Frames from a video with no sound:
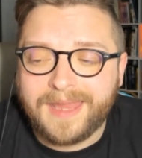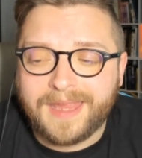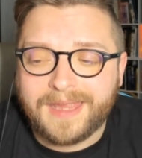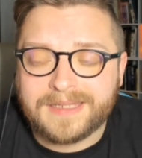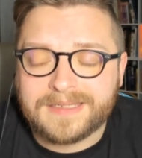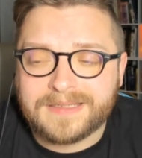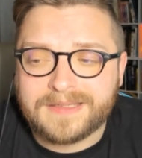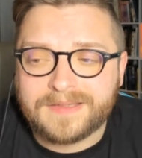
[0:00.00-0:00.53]

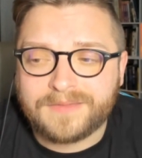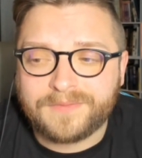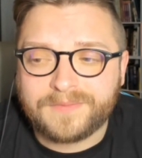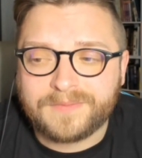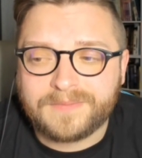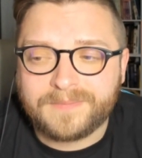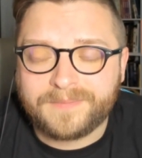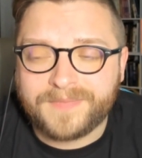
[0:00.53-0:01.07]
And
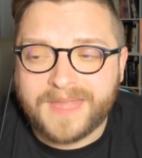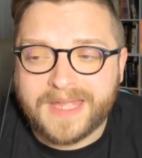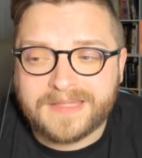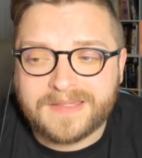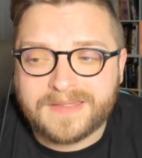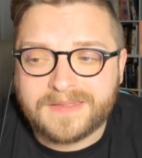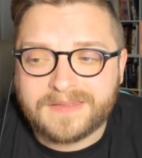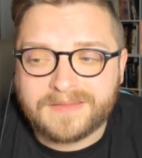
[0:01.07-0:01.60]

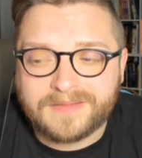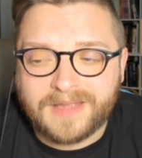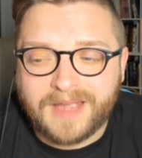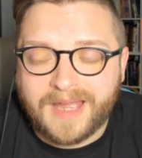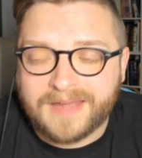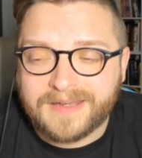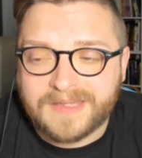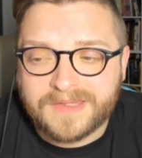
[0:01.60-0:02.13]
that's
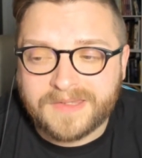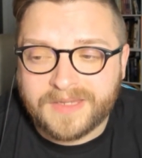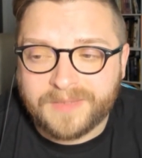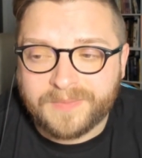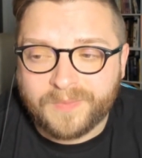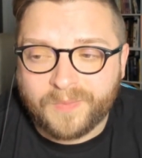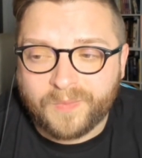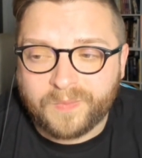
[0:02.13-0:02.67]
honestly